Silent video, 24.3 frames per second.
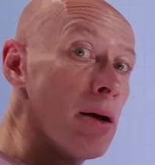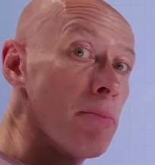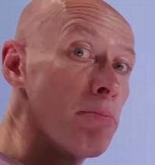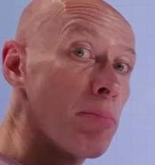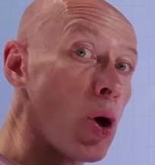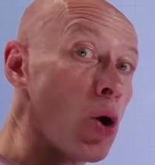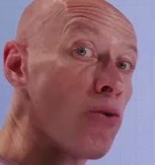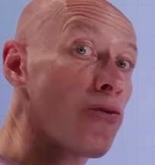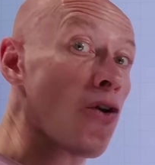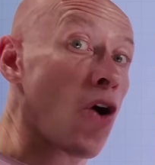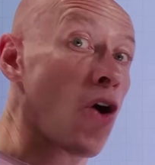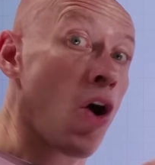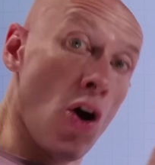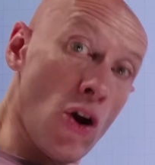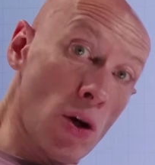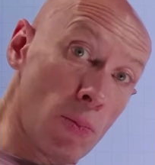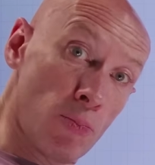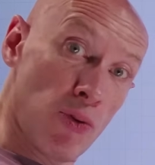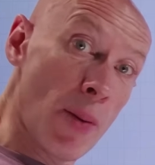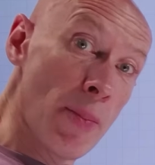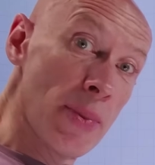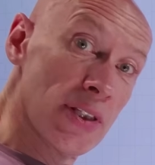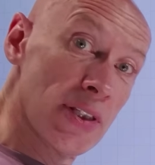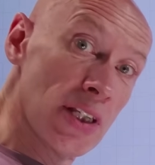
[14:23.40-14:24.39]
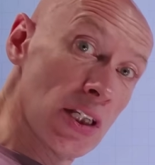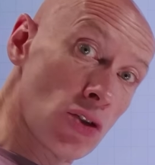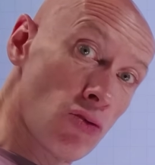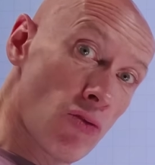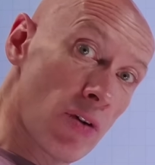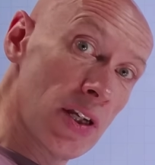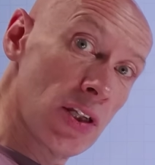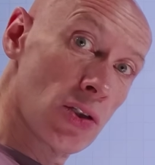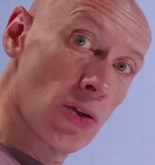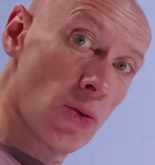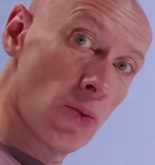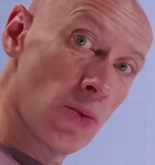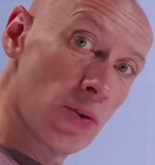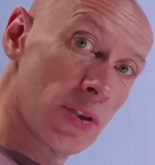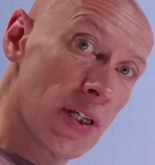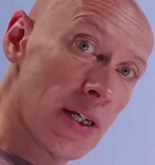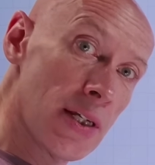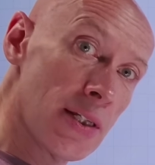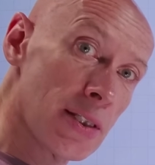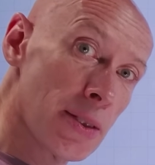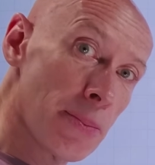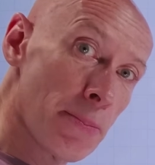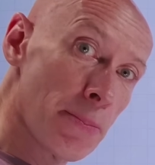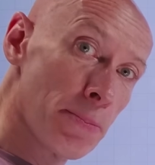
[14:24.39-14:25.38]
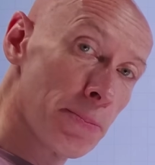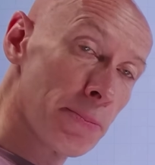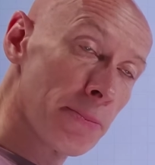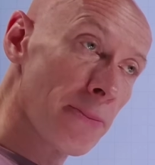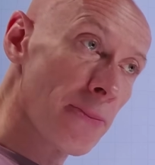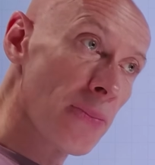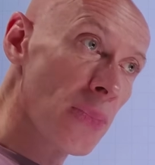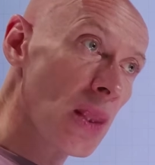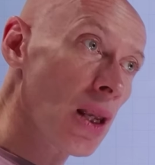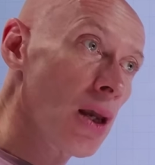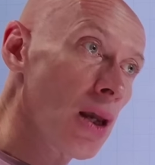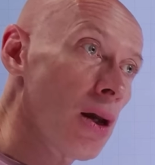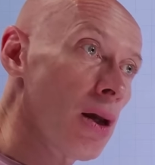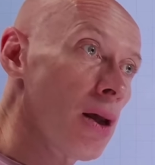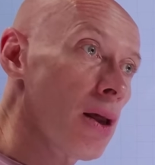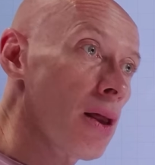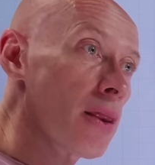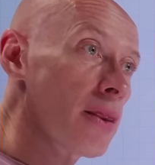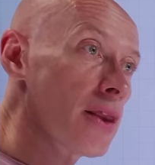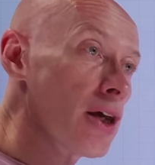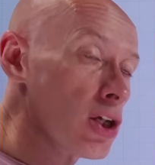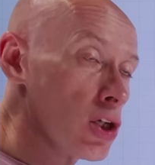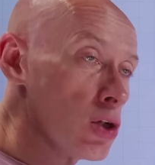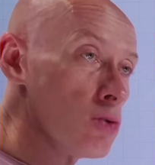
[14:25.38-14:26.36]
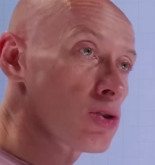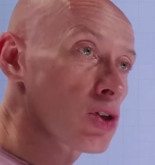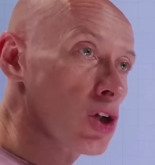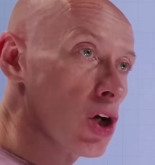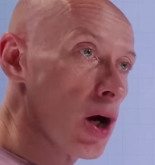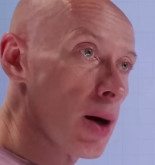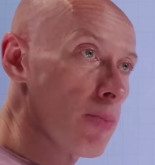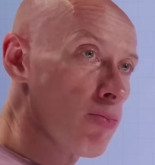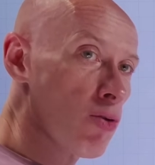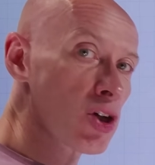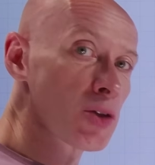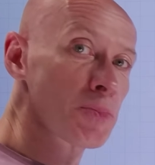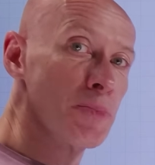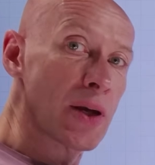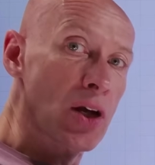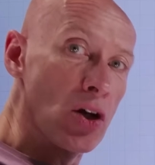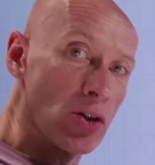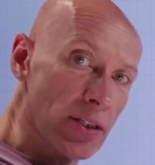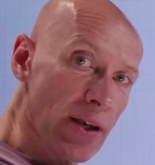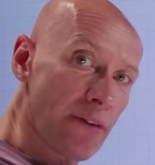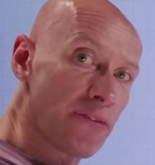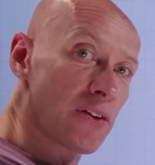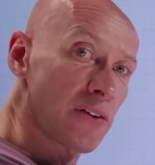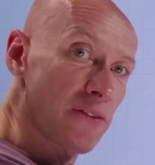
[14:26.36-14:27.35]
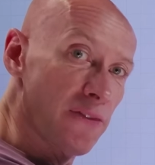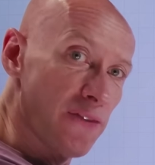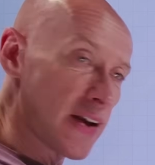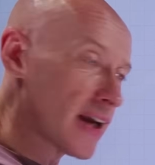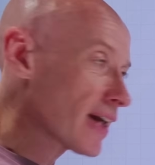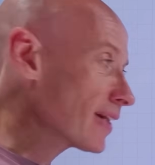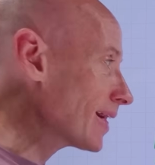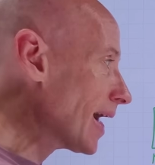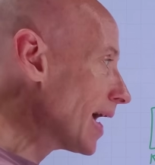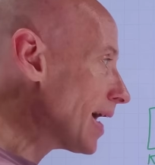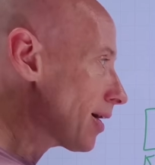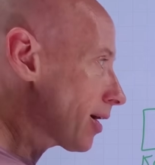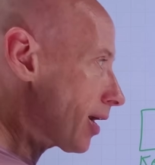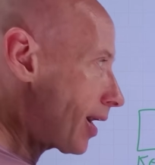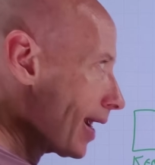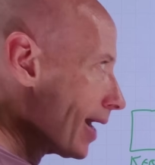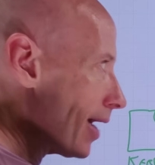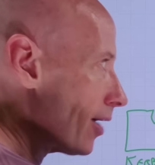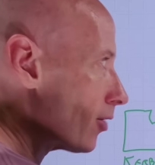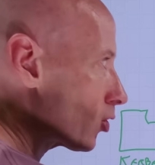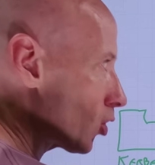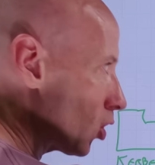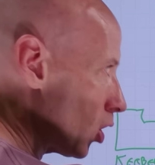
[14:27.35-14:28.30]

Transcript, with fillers: both on premises resources that use Kerberos because I've configured that cloud